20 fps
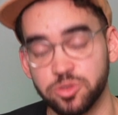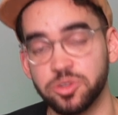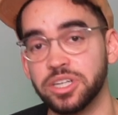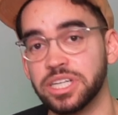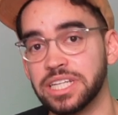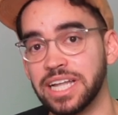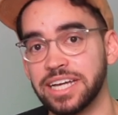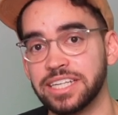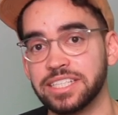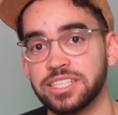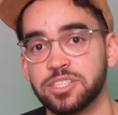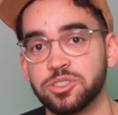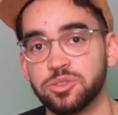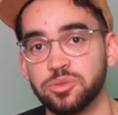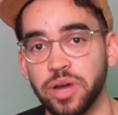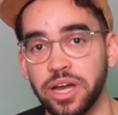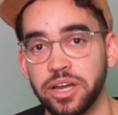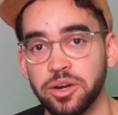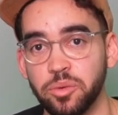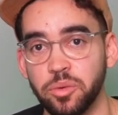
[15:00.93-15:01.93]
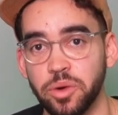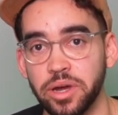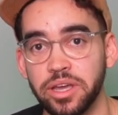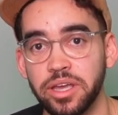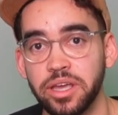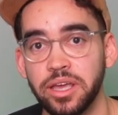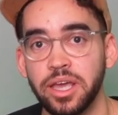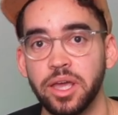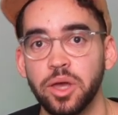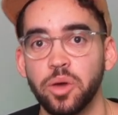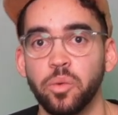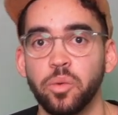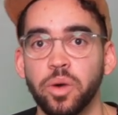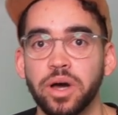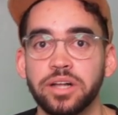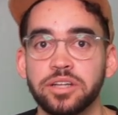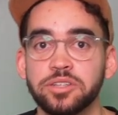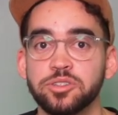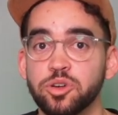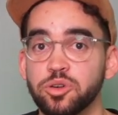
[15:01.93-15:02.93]
realize it right away,
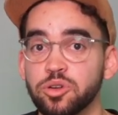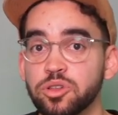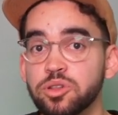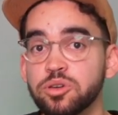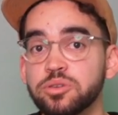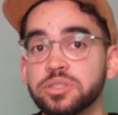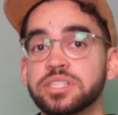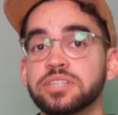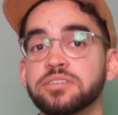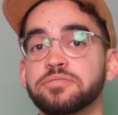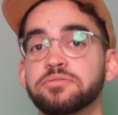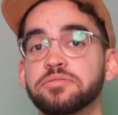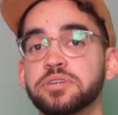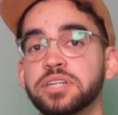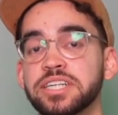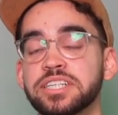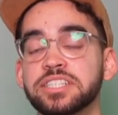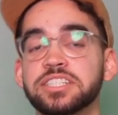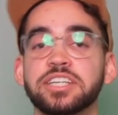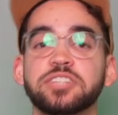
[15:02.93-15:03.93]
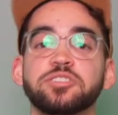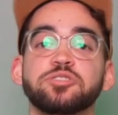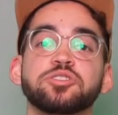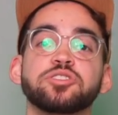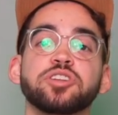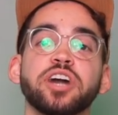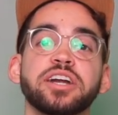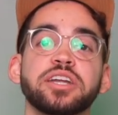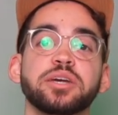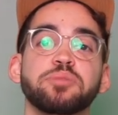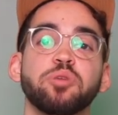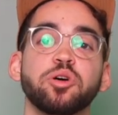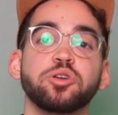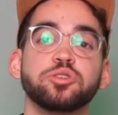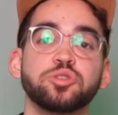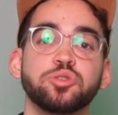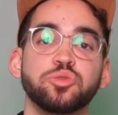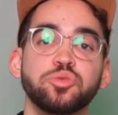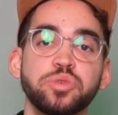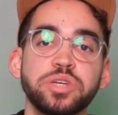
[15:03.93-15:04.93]
well, you're losing footage and you're not able
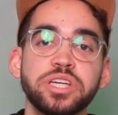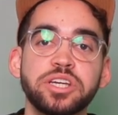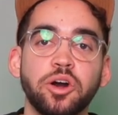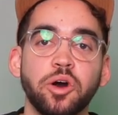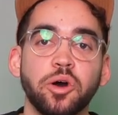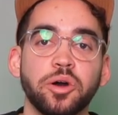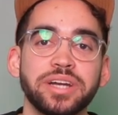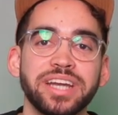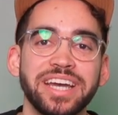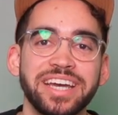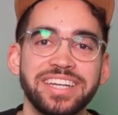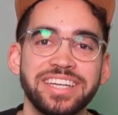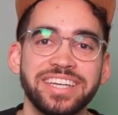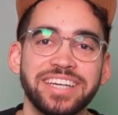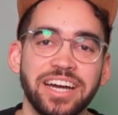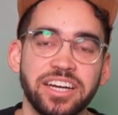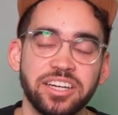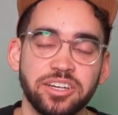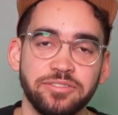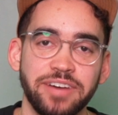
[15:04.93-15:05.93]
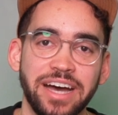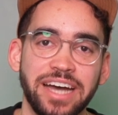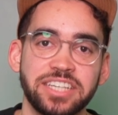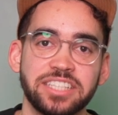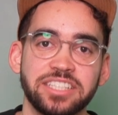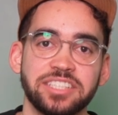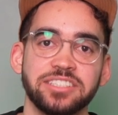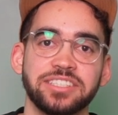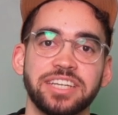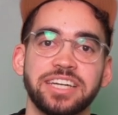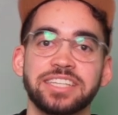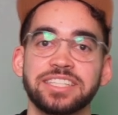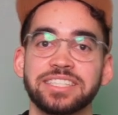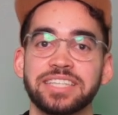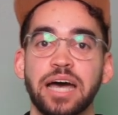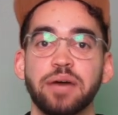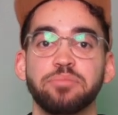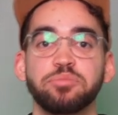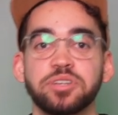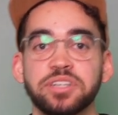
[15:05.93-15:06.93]
to record any kind of action that is
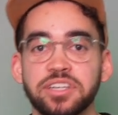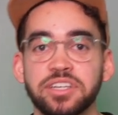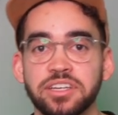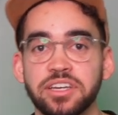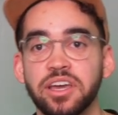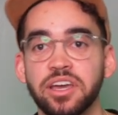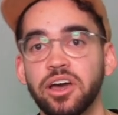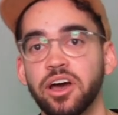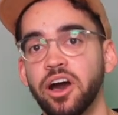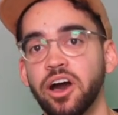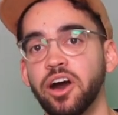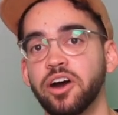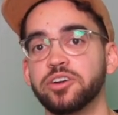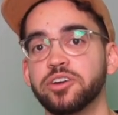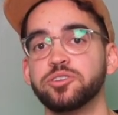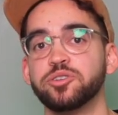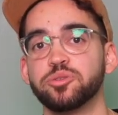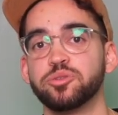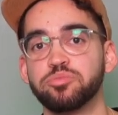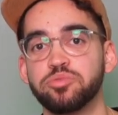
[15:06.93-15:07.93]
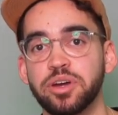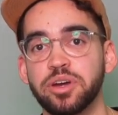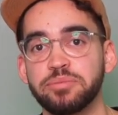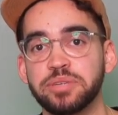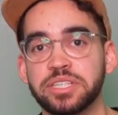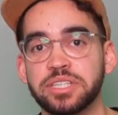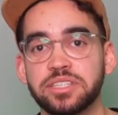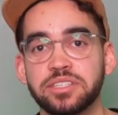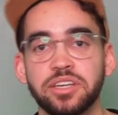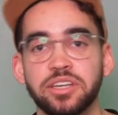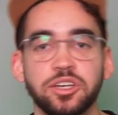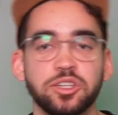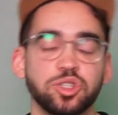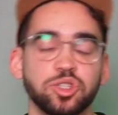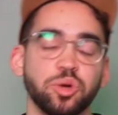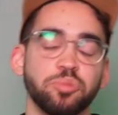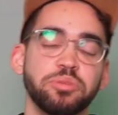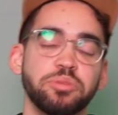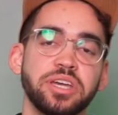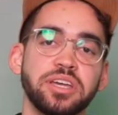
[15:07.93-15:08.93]
happening on your premise.
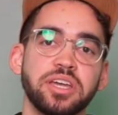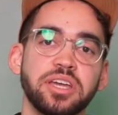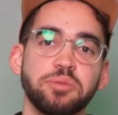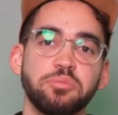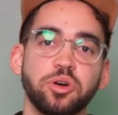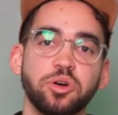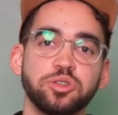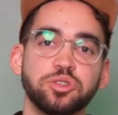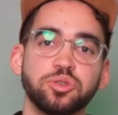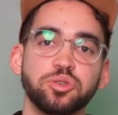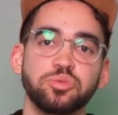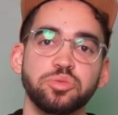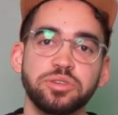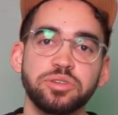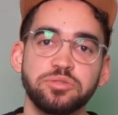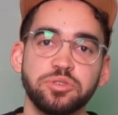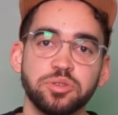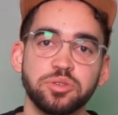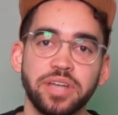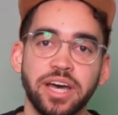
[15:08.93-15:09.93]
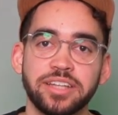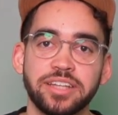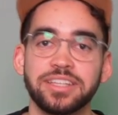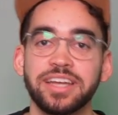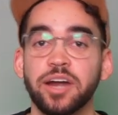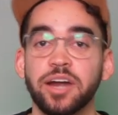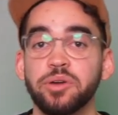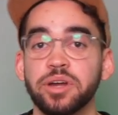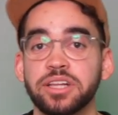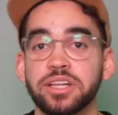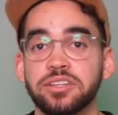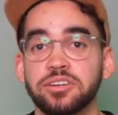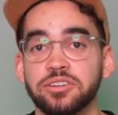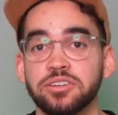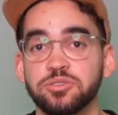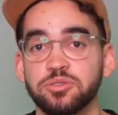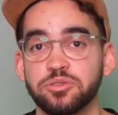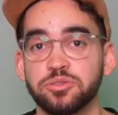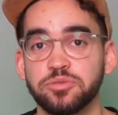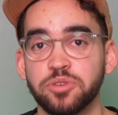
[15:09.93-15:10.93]
So being able to review that directly on
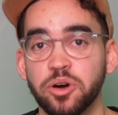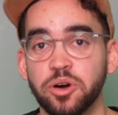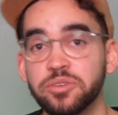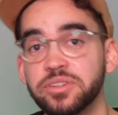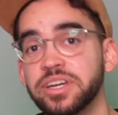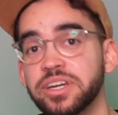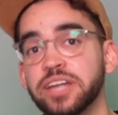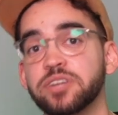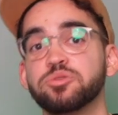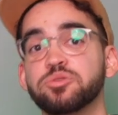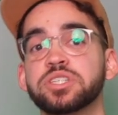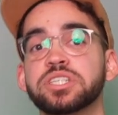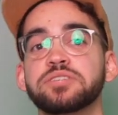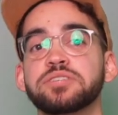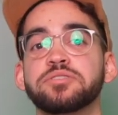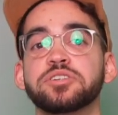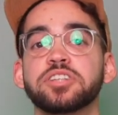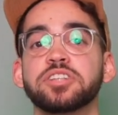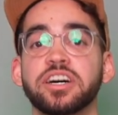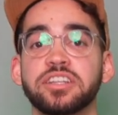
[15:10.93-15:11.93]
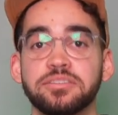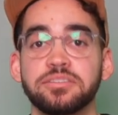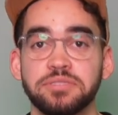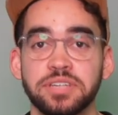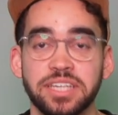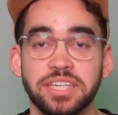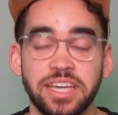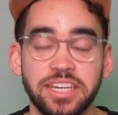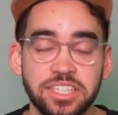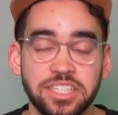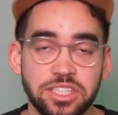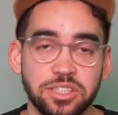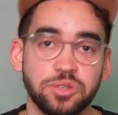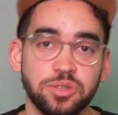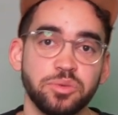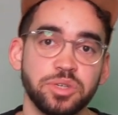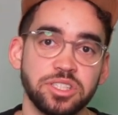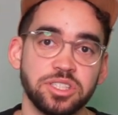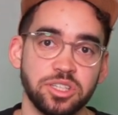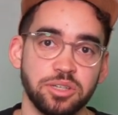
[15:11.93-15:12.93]
your phone and receive a notification
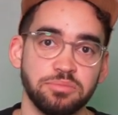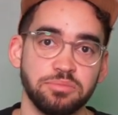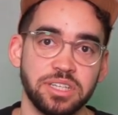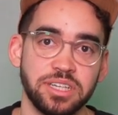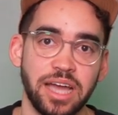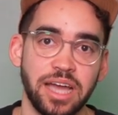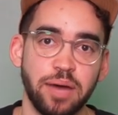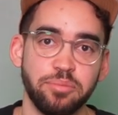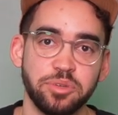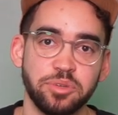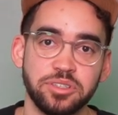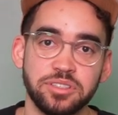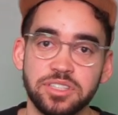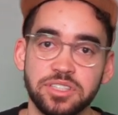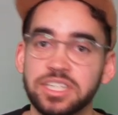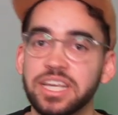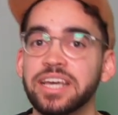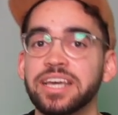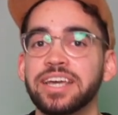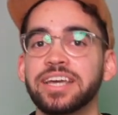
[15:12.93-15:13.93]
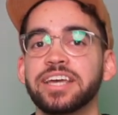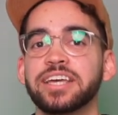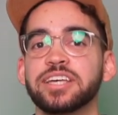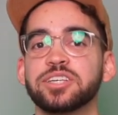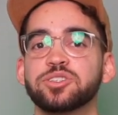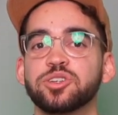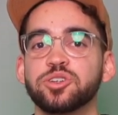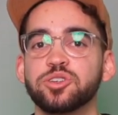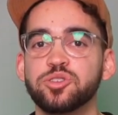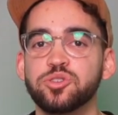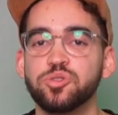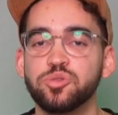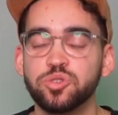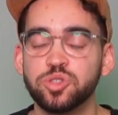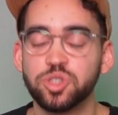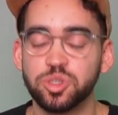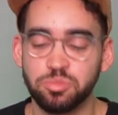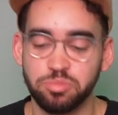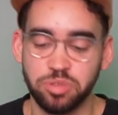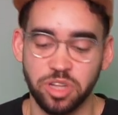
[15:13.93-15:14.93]
when something happened is a
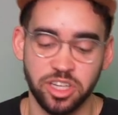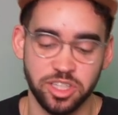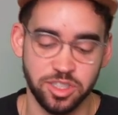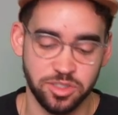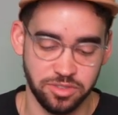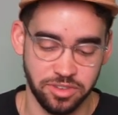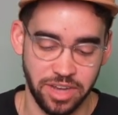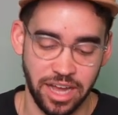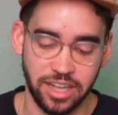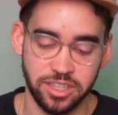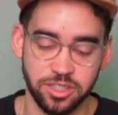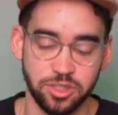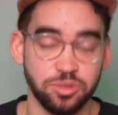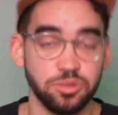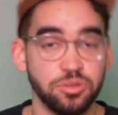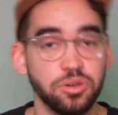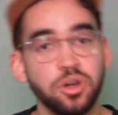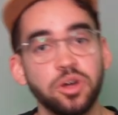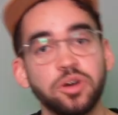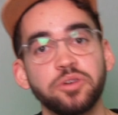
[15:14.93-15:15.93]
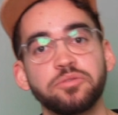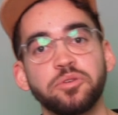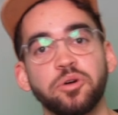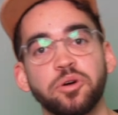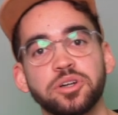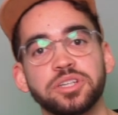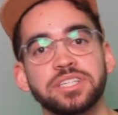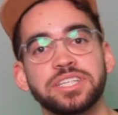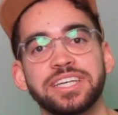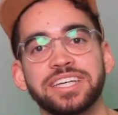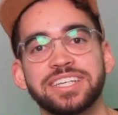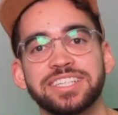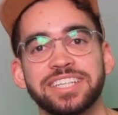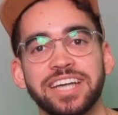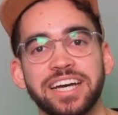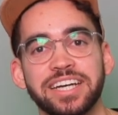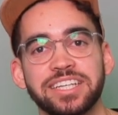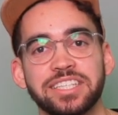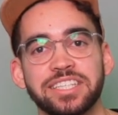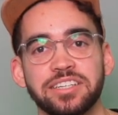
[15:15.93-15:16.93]
huge plus value for the
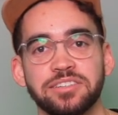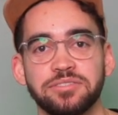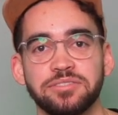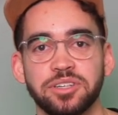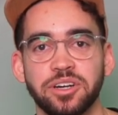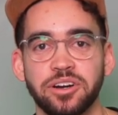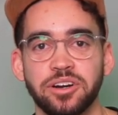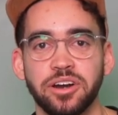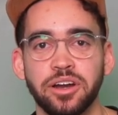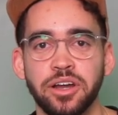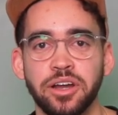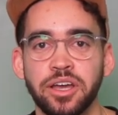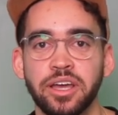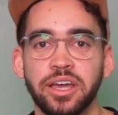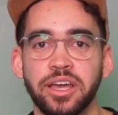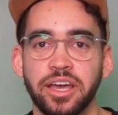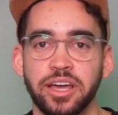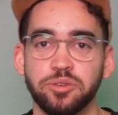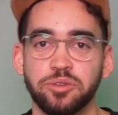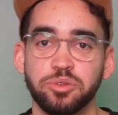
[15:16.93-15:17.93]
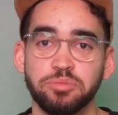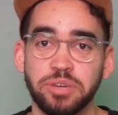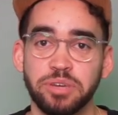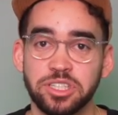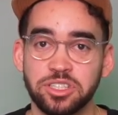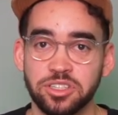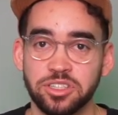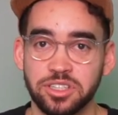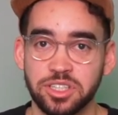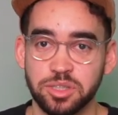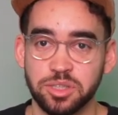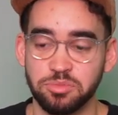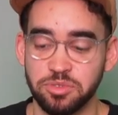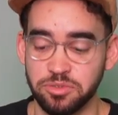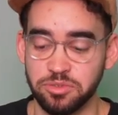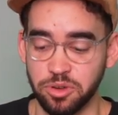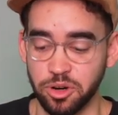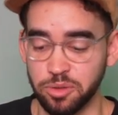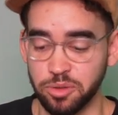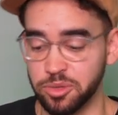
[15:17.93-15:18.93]
Ajax NVR. And we mentioned this
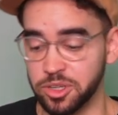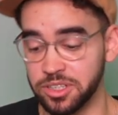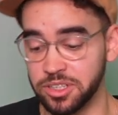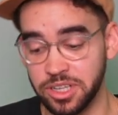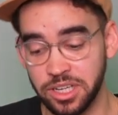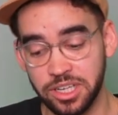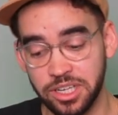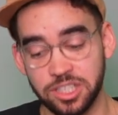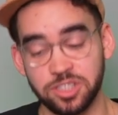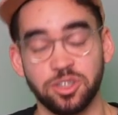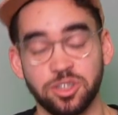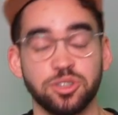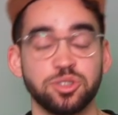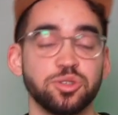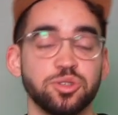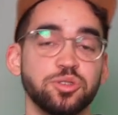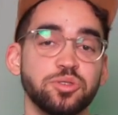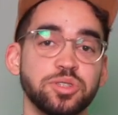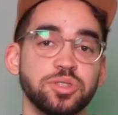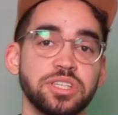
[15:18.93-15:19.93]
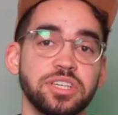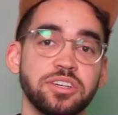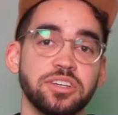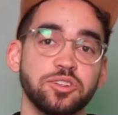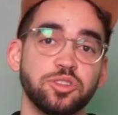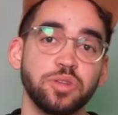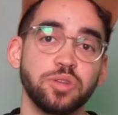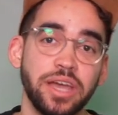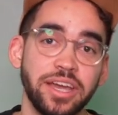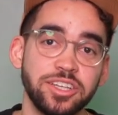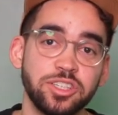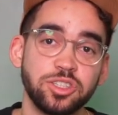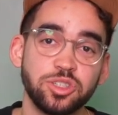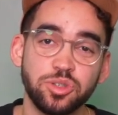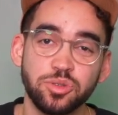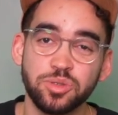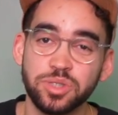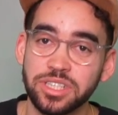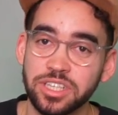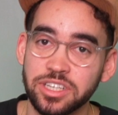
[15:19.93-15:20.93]
before, but it's also using an
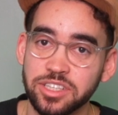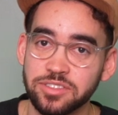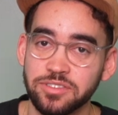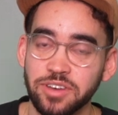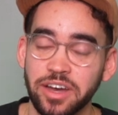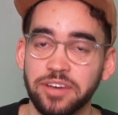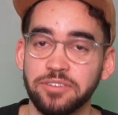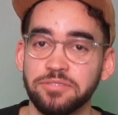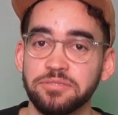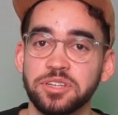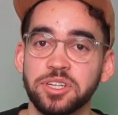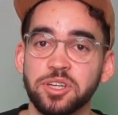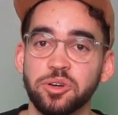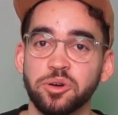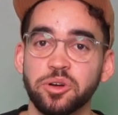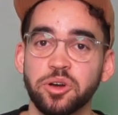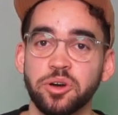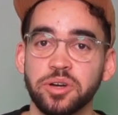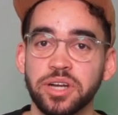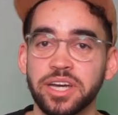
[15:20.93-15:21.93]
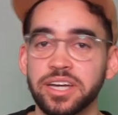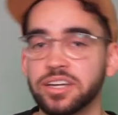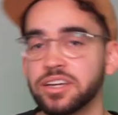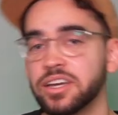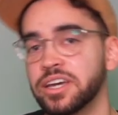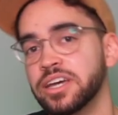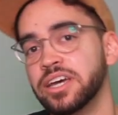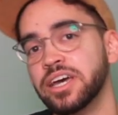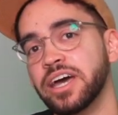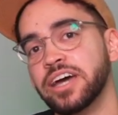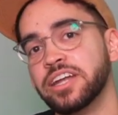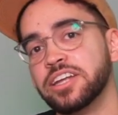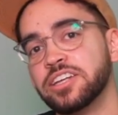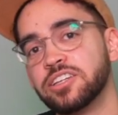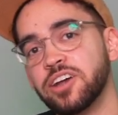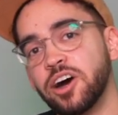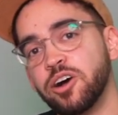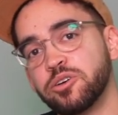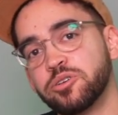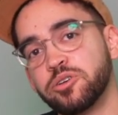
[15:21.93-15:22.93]
H.265 video codec, and it
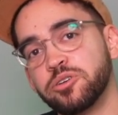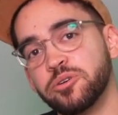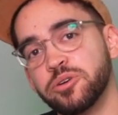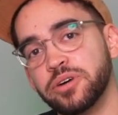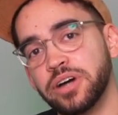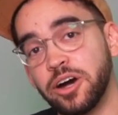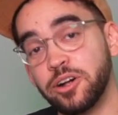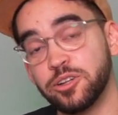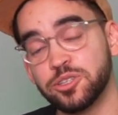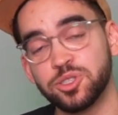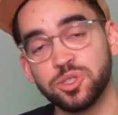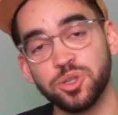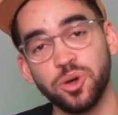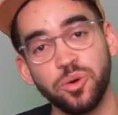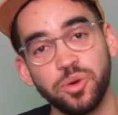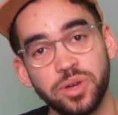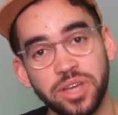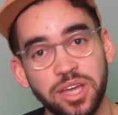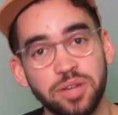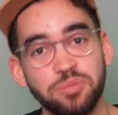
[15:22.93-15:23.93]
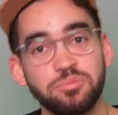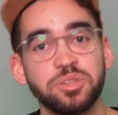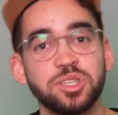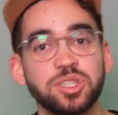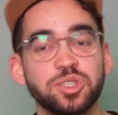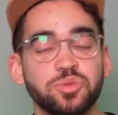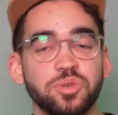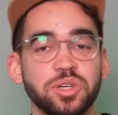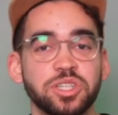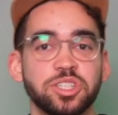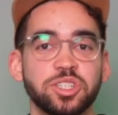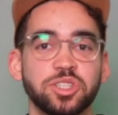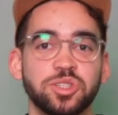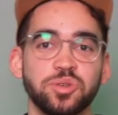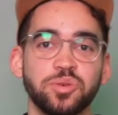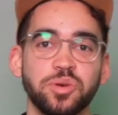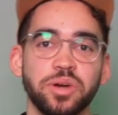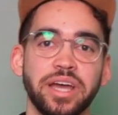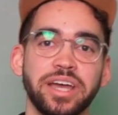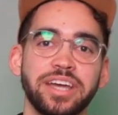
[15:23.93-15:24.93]
also can be switched
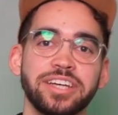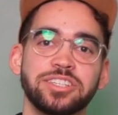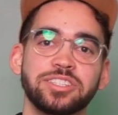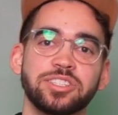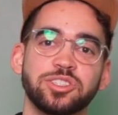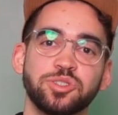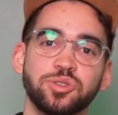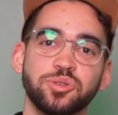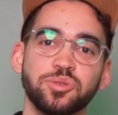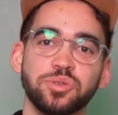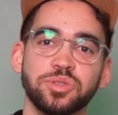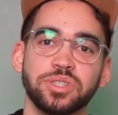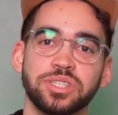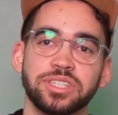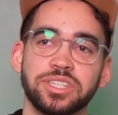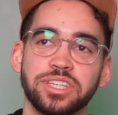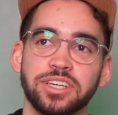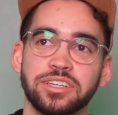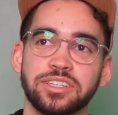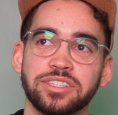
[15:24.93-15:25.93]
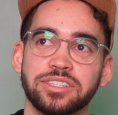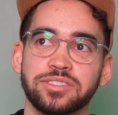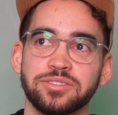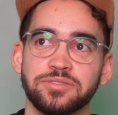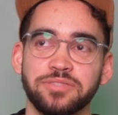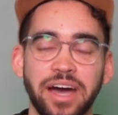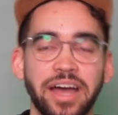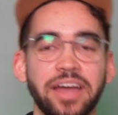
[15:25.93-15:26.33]
to H.265.